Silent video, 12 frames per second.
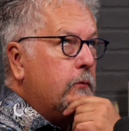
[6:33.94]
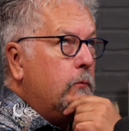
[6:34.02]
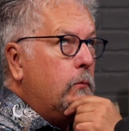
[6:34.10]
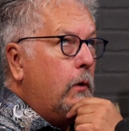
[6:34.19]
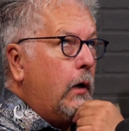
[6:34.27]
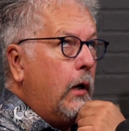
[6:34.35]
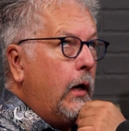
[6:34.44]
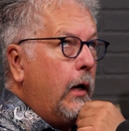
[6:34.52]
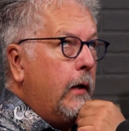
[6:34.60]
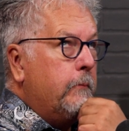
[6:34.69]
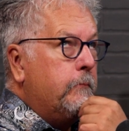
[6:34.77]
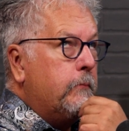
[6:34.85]
So,
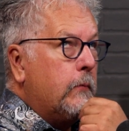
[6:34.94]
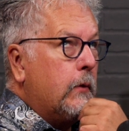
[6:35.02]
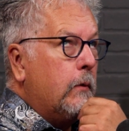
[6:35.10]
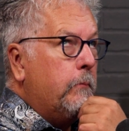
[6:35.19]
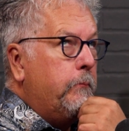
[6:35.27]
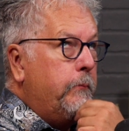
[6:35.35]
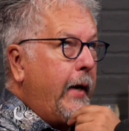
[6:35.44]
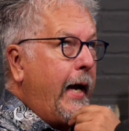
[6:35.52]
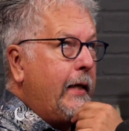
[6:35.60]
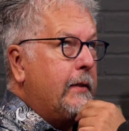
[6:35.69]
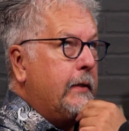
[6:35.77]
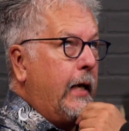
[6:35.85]

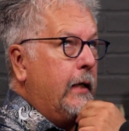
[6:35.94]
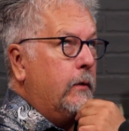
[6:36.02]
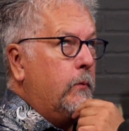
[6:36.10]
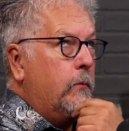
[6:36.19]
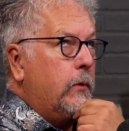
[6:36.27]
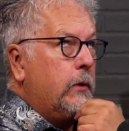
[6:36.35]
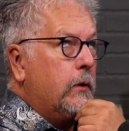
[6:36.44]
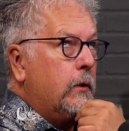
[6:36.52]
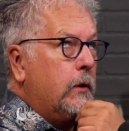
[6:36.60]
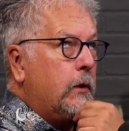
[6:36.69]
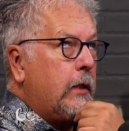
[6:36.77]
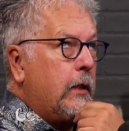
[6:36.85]
back then, when
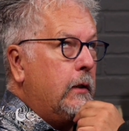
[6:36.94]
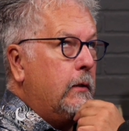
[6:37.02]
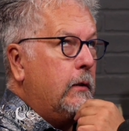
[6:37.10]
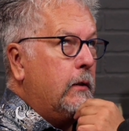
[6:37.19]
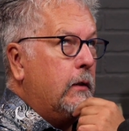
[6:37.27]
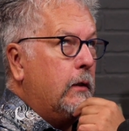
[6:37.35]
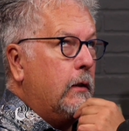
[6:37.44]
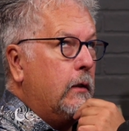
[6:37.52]
you're looking,